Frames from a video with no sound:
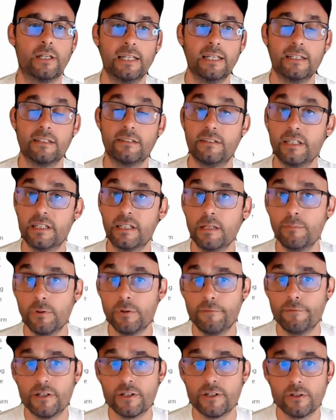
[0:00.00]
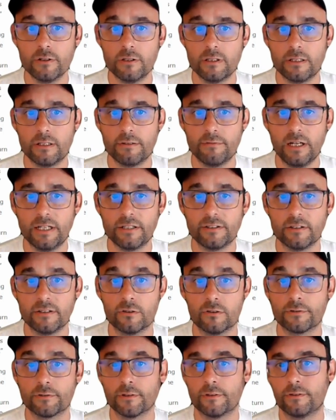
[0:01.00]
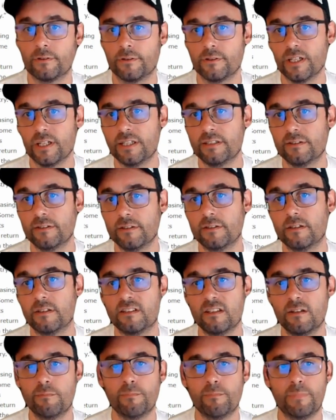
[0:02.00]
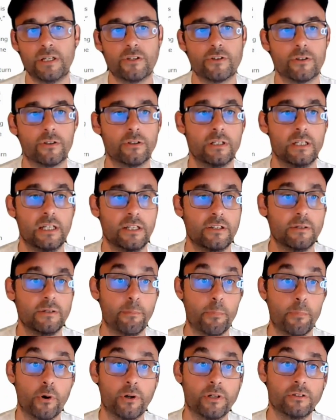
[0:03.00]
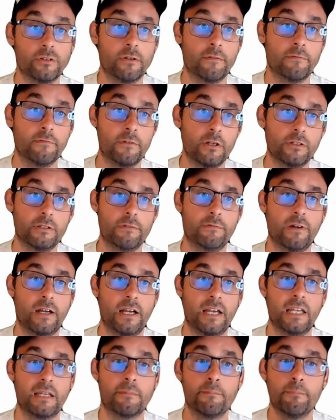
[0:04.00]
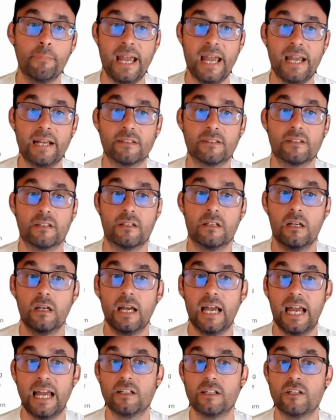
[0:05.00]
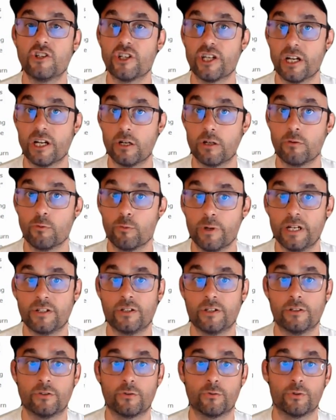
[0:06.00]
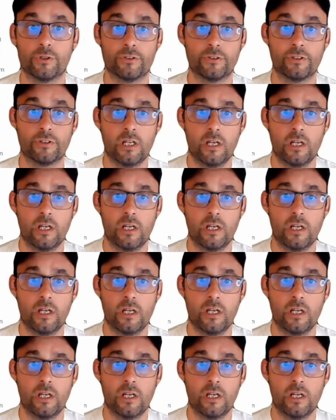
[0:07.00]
Seeking professional advice is also suggested, as some mentioned the importance of notifying banks and share registries.